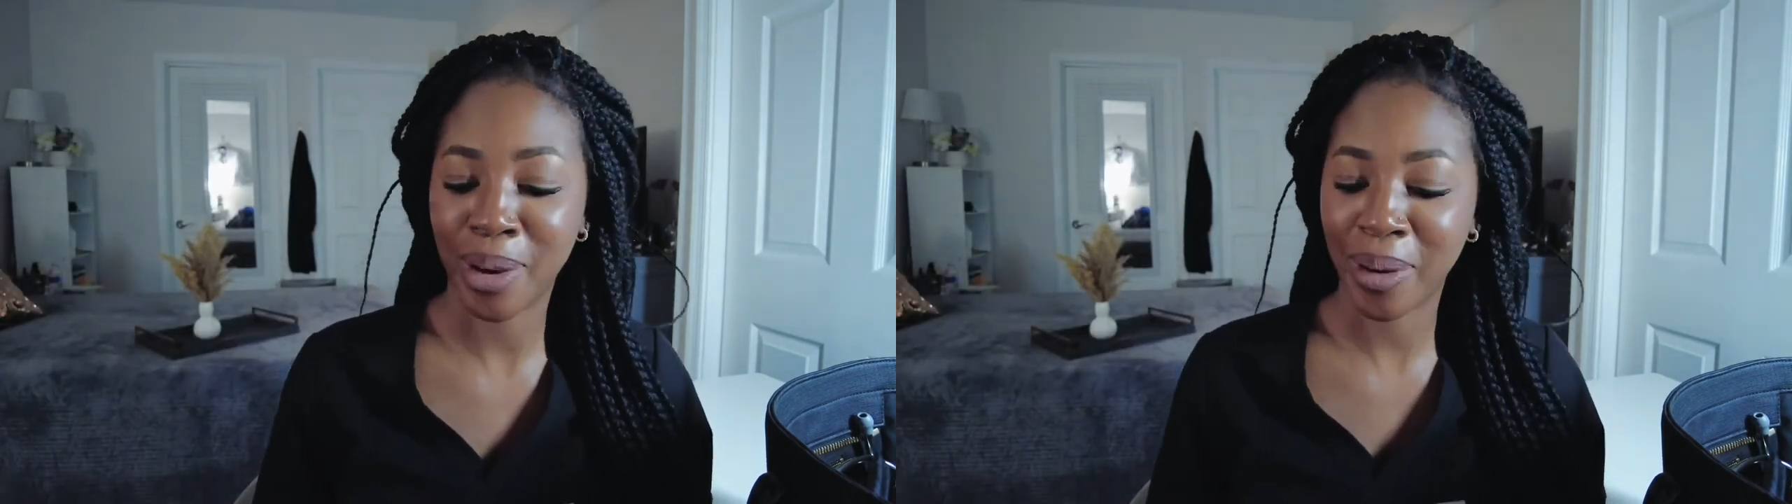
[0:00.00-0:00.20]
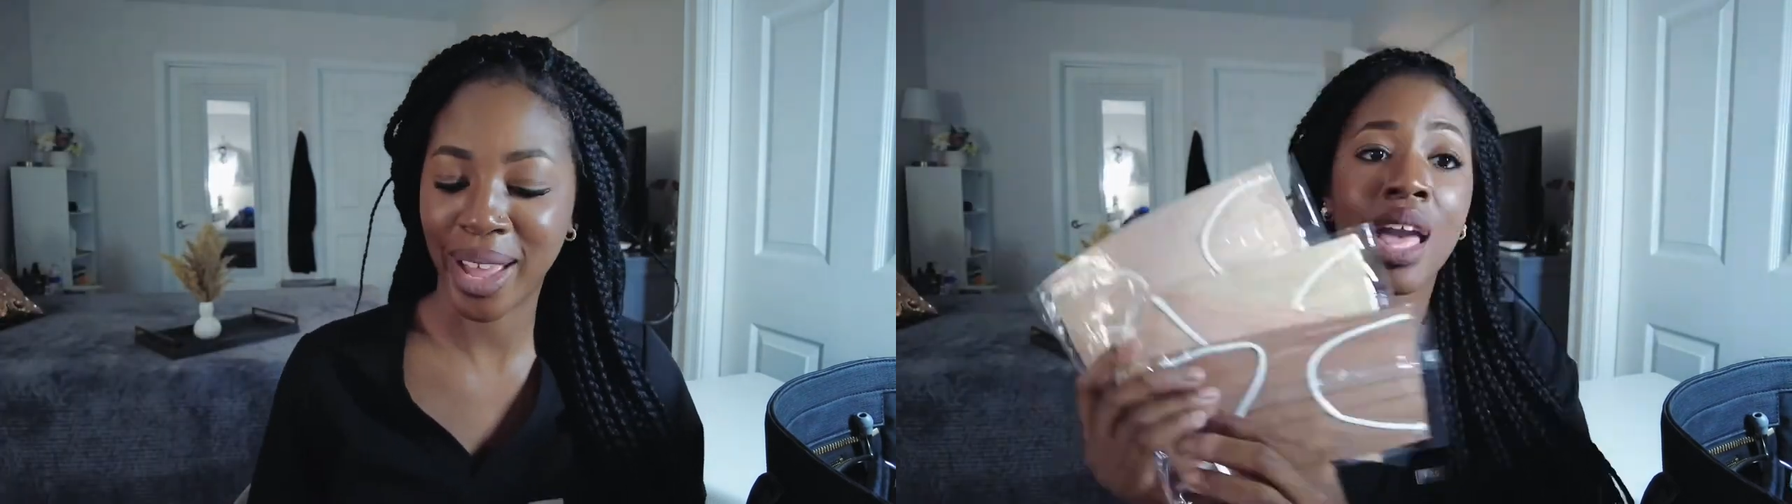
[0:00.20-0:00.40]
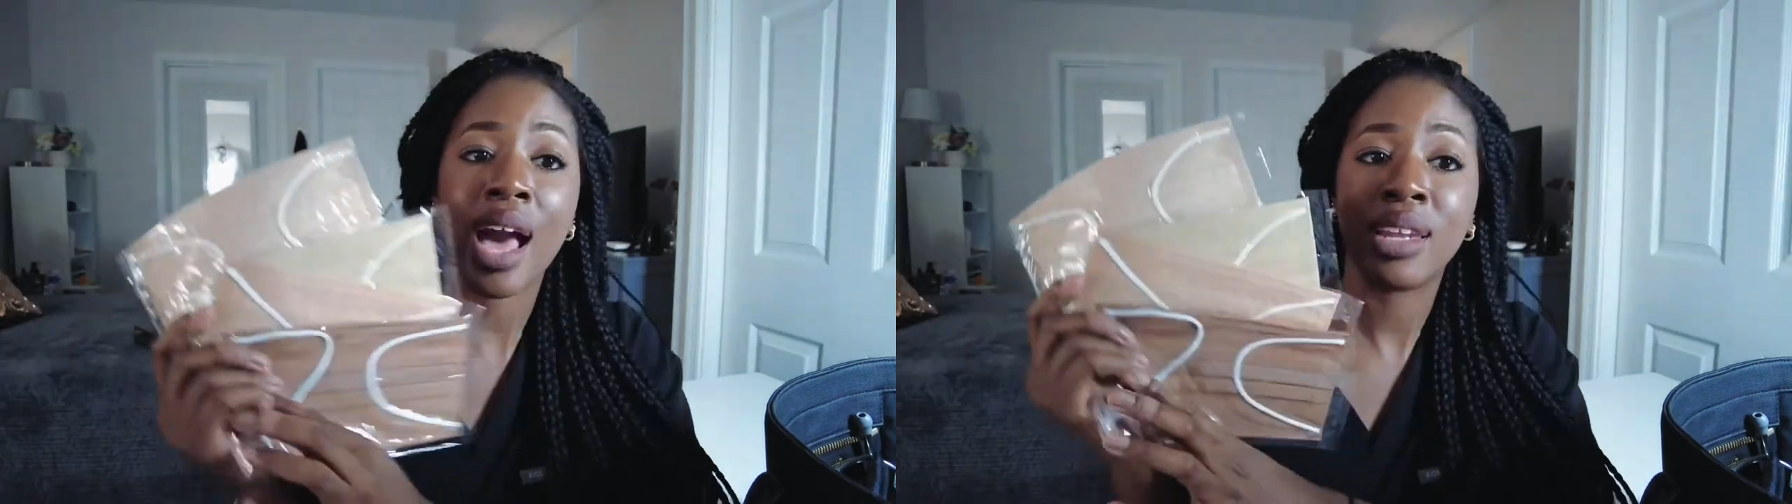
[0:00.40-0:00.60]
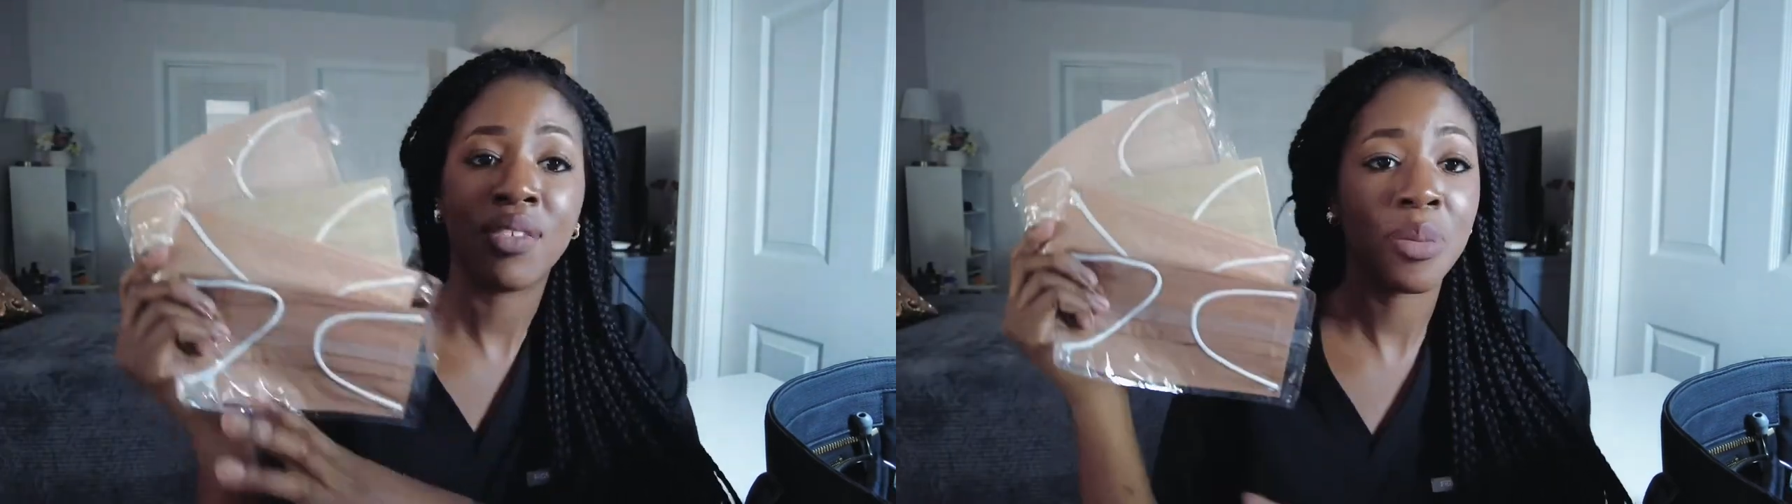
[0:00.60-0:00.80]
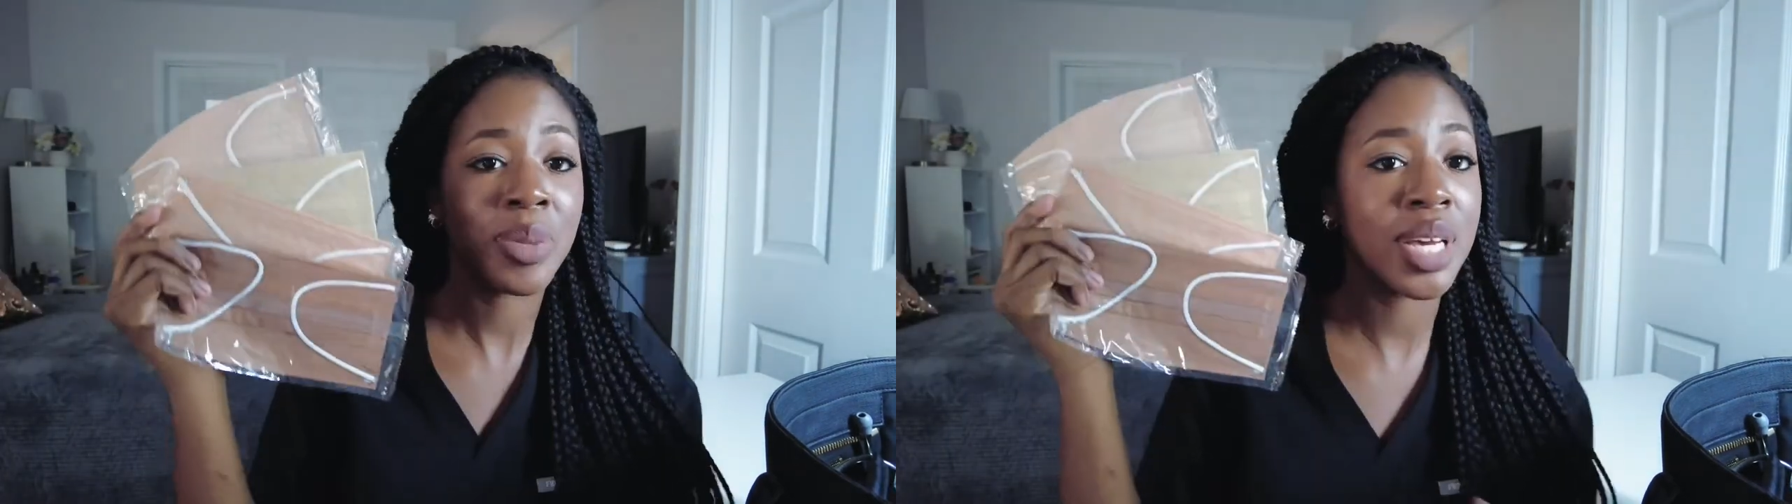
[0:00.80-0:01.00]
okay i love
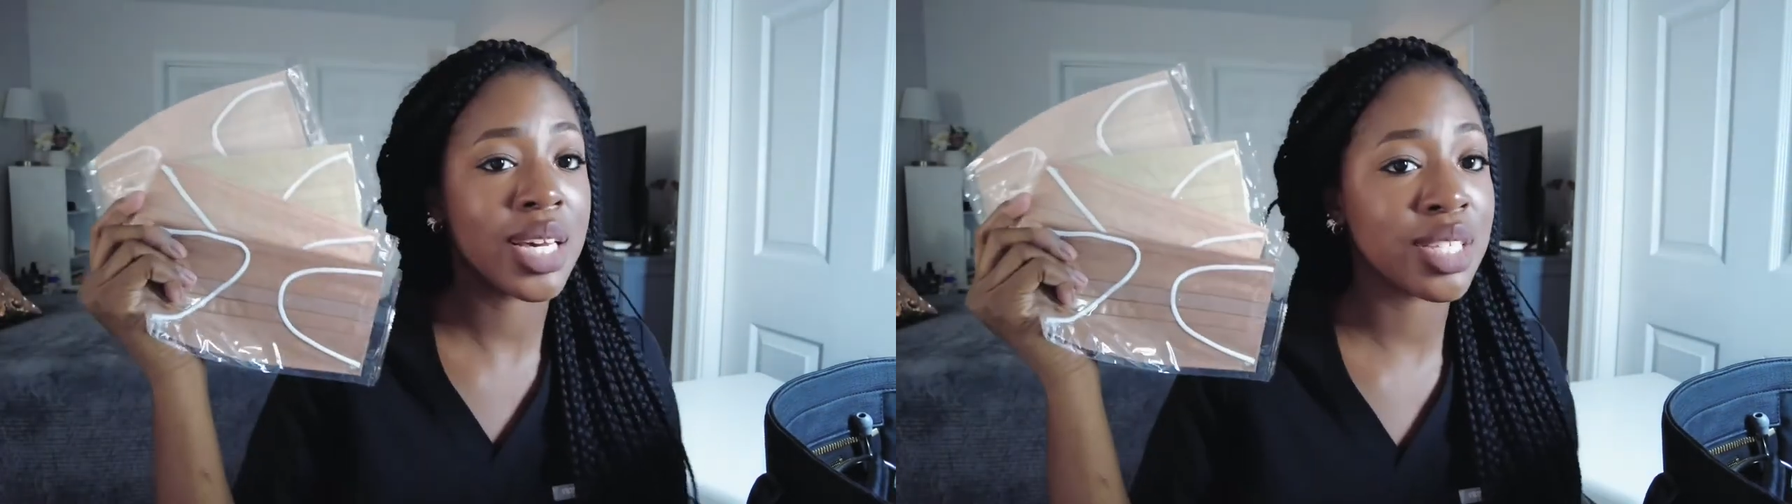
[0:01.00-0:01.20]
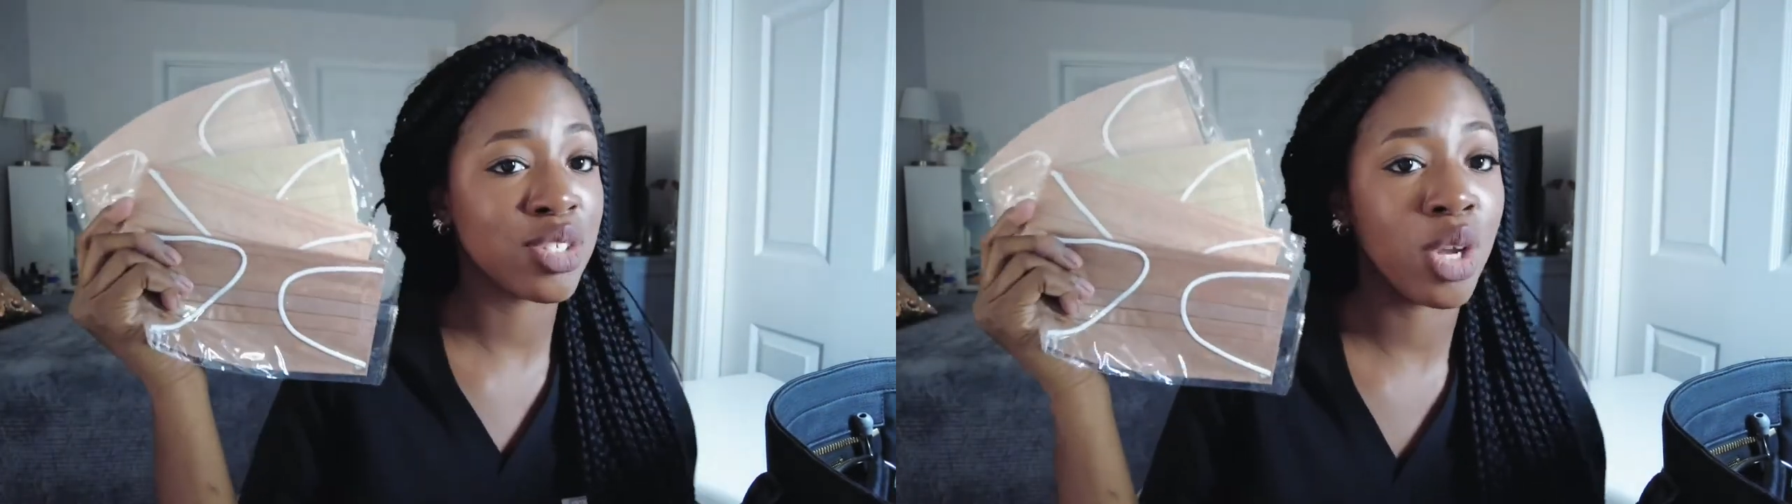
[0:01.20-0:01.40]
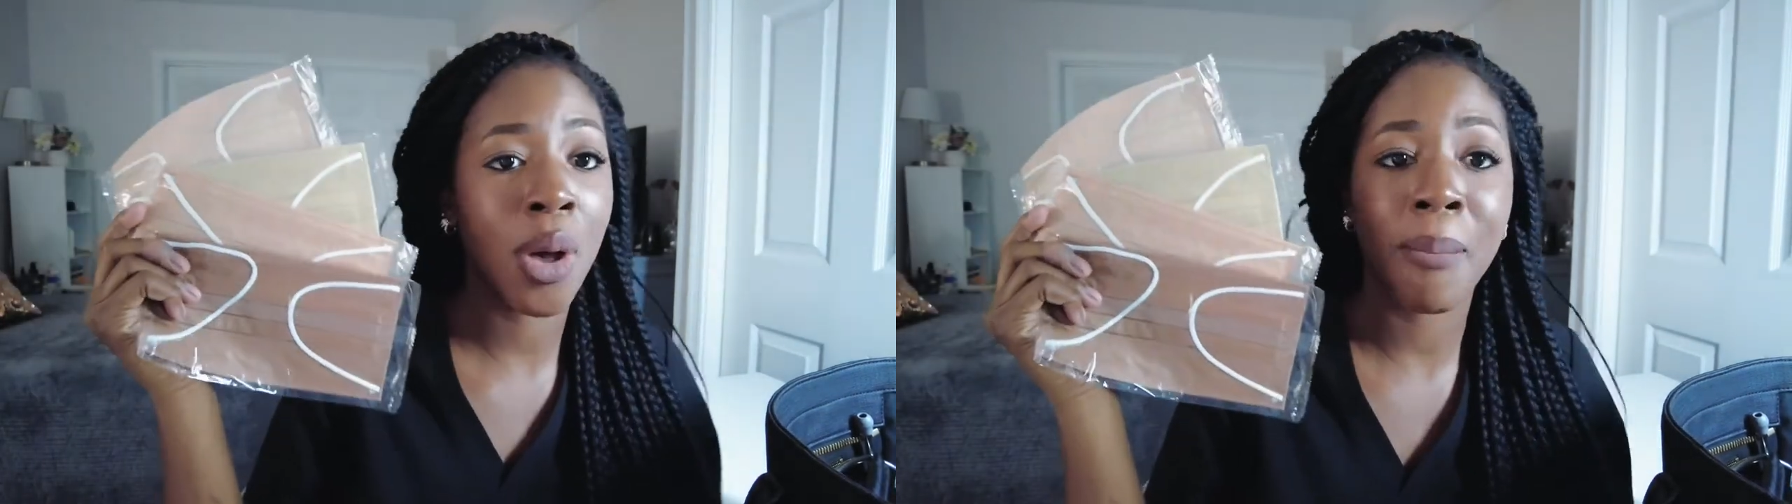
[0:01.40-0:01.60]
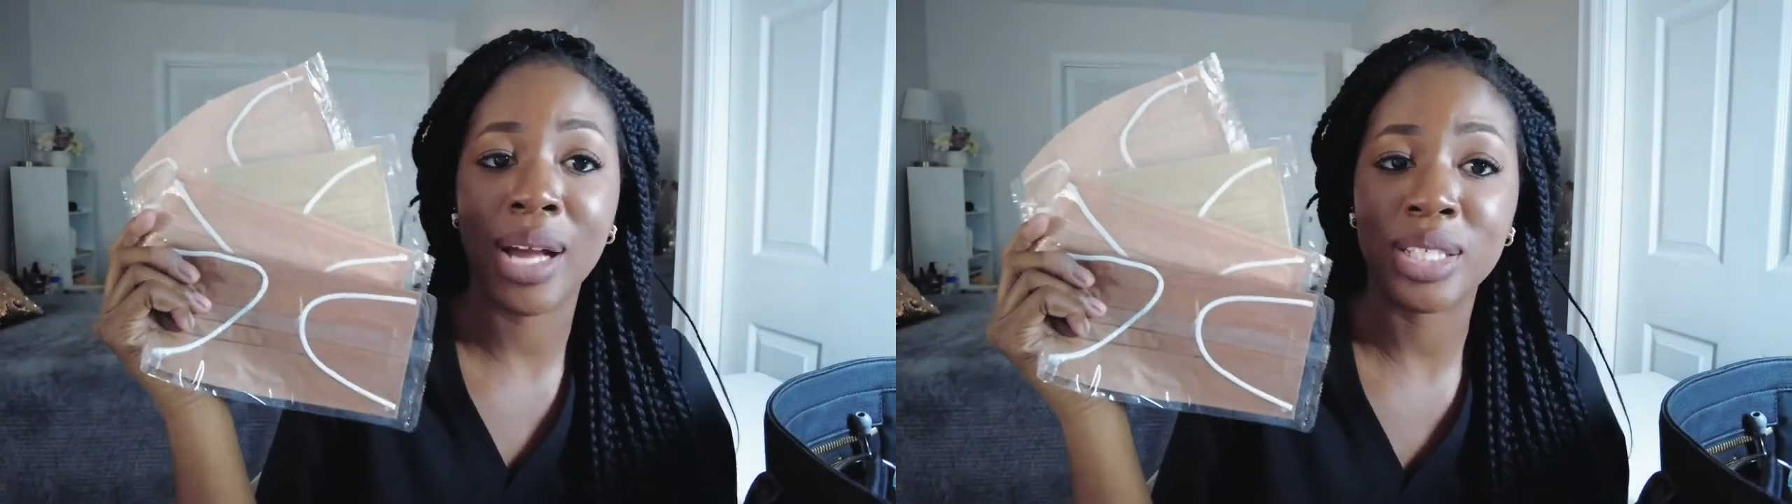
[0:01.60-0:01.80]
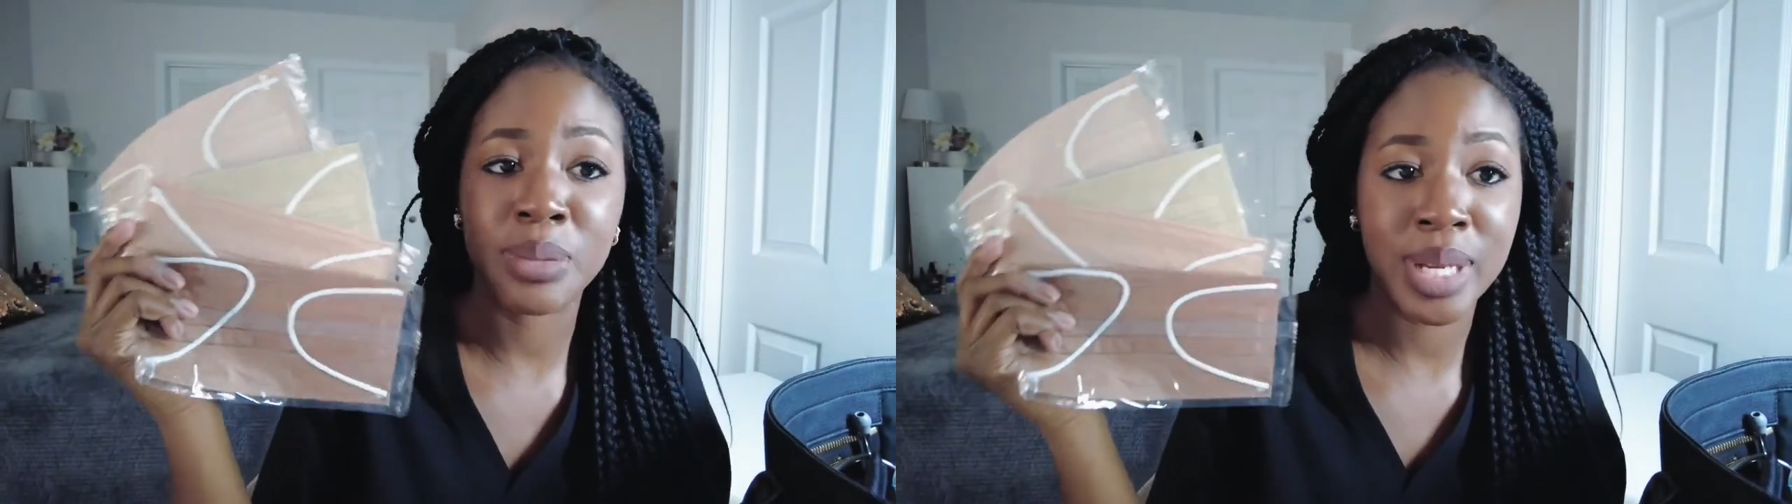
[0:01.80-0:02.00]
them because you know it
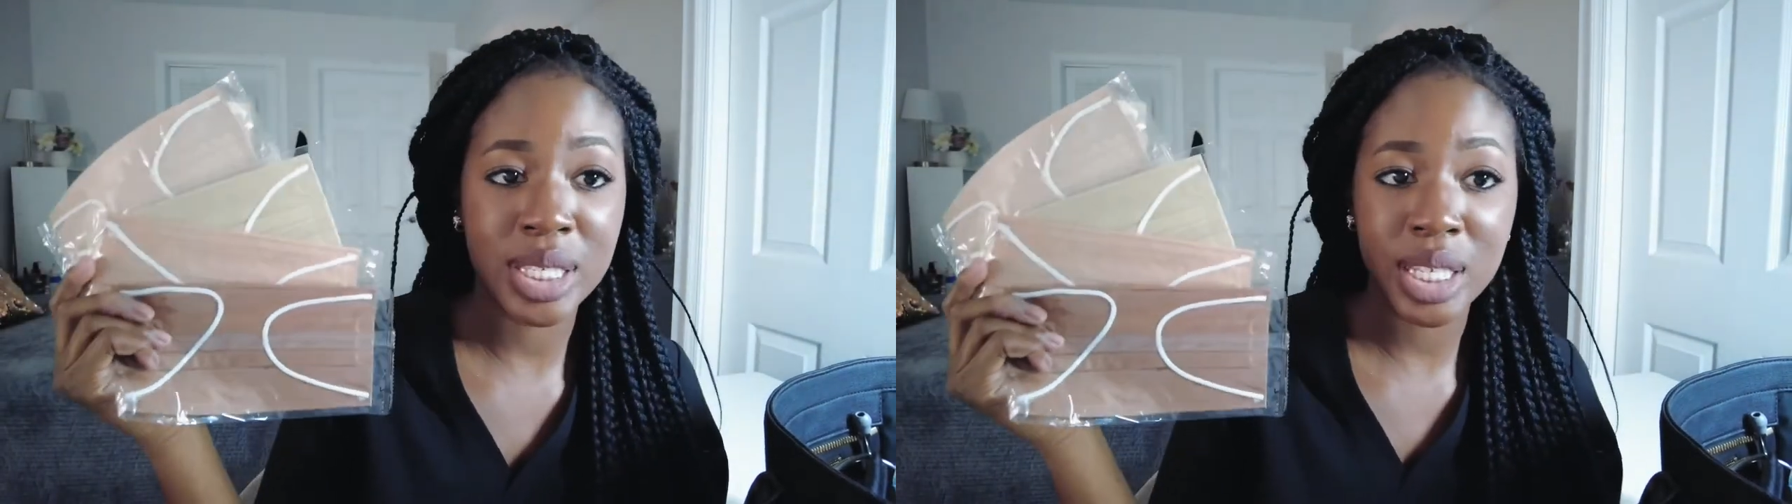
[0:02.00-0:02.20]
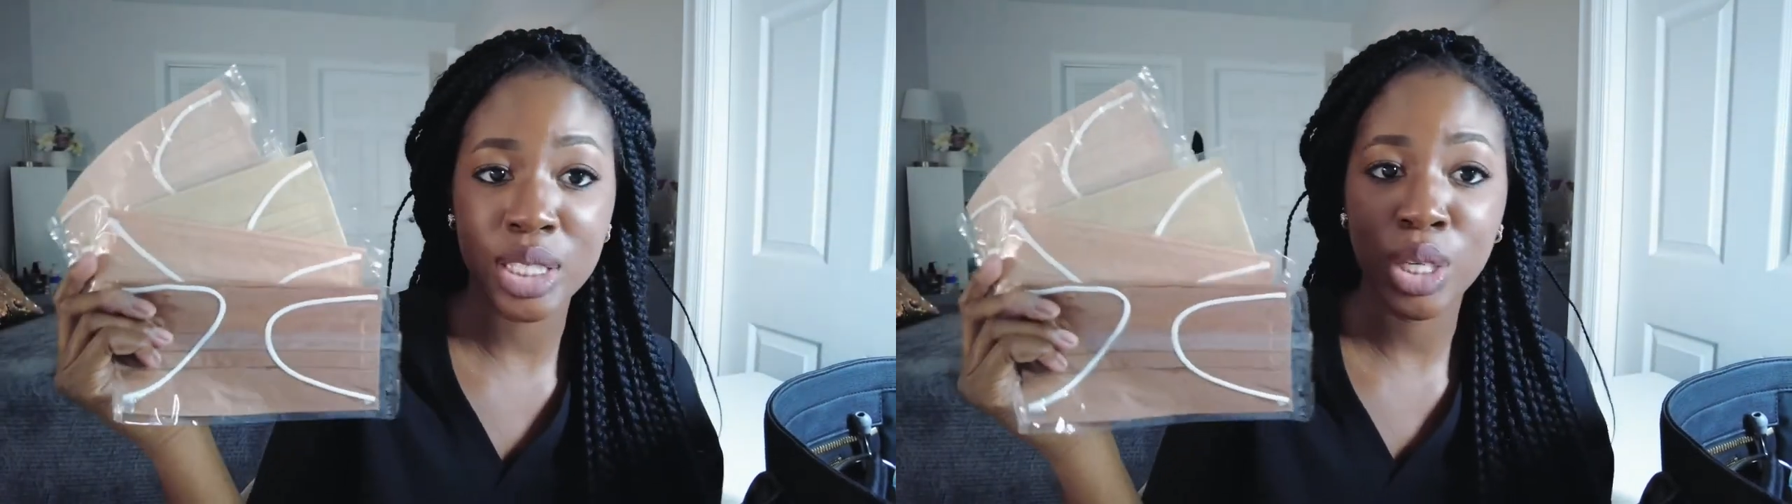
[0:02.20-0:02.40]
matches my skin